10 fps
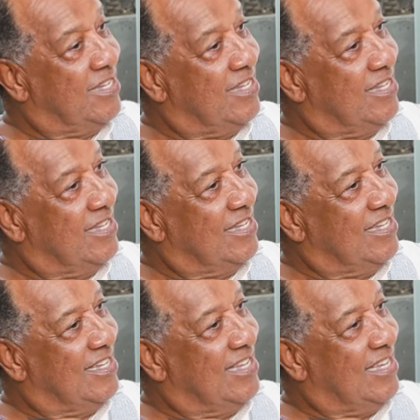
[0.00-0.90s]
Yeah.
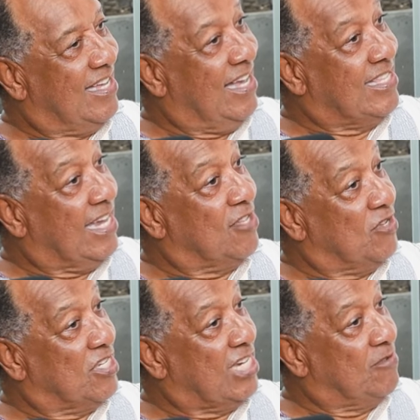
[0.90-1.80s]
Okay. I take it
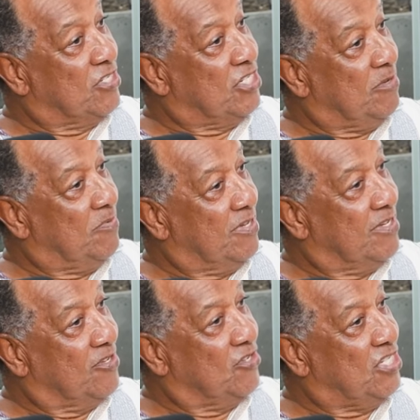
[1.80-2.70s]
to the township.
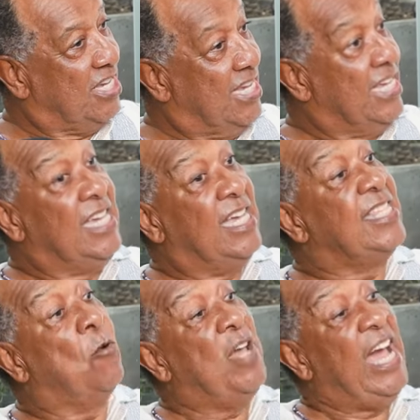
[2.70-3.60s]
Yeah. You see,
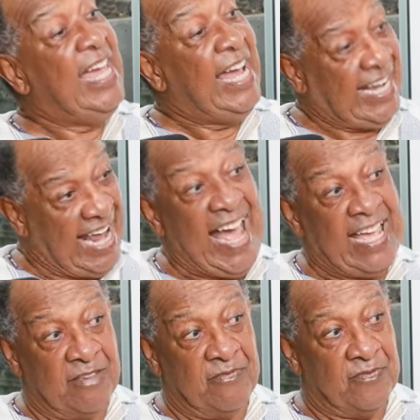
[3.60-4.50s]
and when I
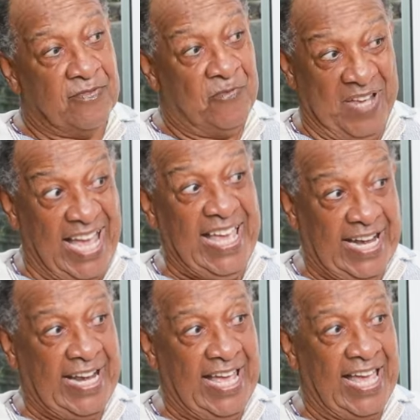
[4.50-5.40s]
arrive, when I
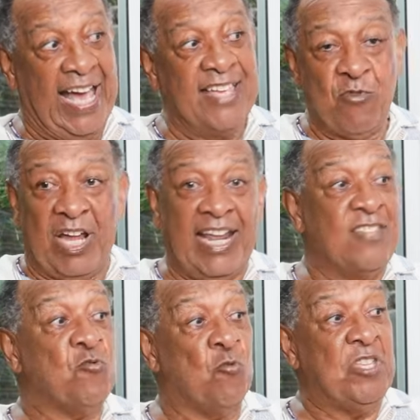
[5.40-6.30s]
arrived, I know I
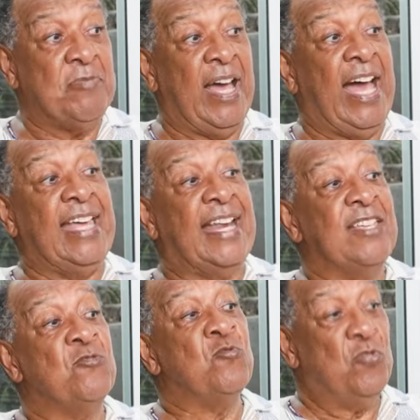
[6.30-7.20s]
arrived to Witbank. I
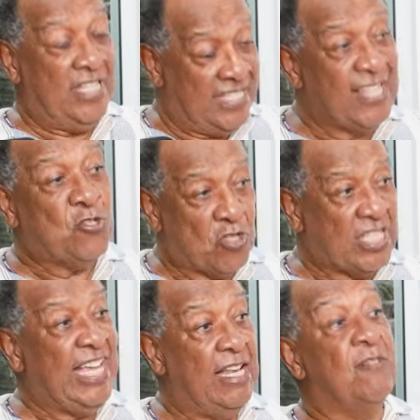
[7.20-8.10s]
arrive to this
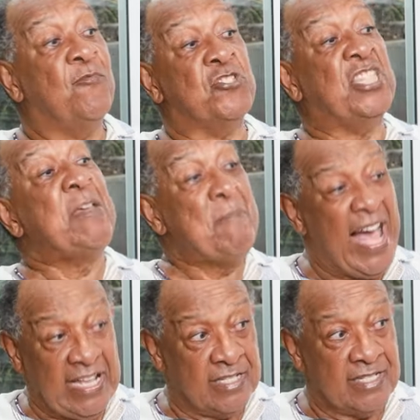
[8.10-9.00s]
hotel for three
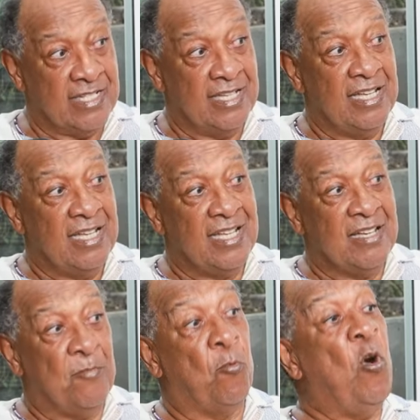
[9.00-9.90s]
months. For three months in a
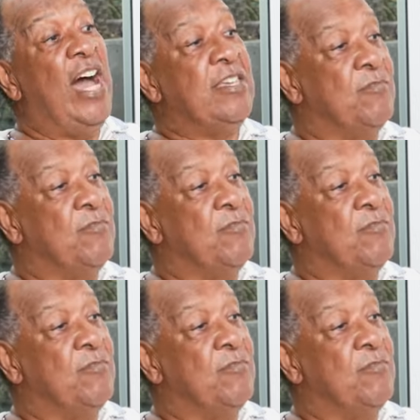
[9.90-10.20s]
hotel. Why?